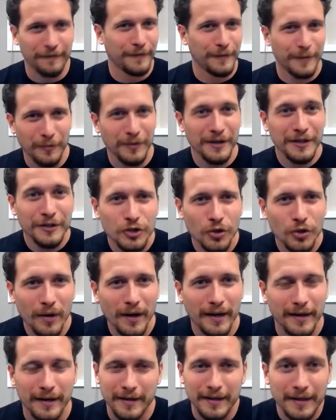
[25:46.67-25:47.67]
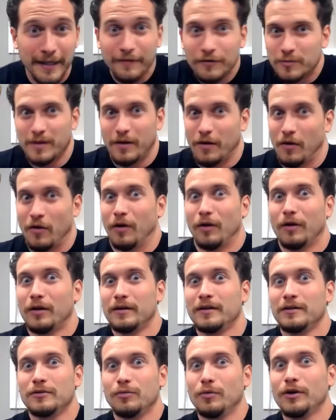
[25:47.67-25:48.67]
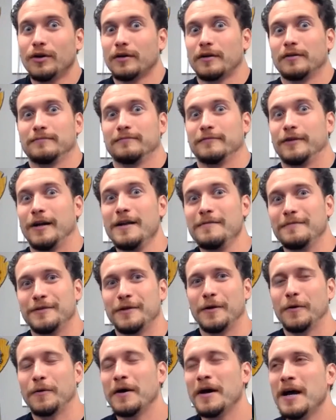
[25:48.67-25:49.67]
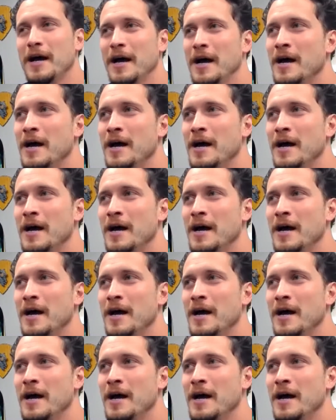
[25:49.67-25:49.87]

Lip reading: Like, we enjoy it, and he gives me all of his work, right? So